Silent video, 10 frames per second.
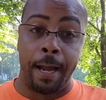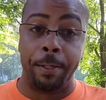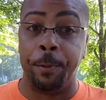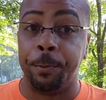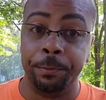
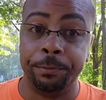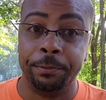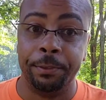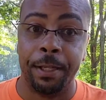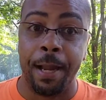I know
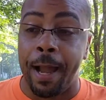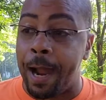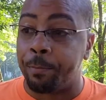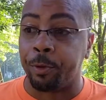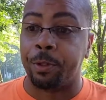
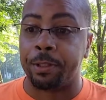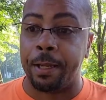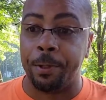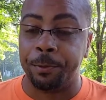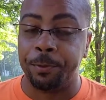I broke it
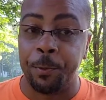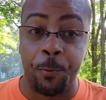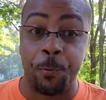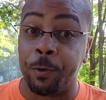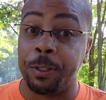down
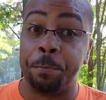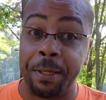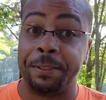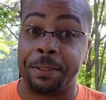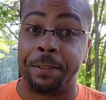really
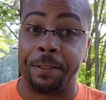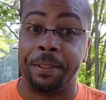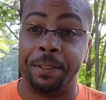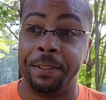basically,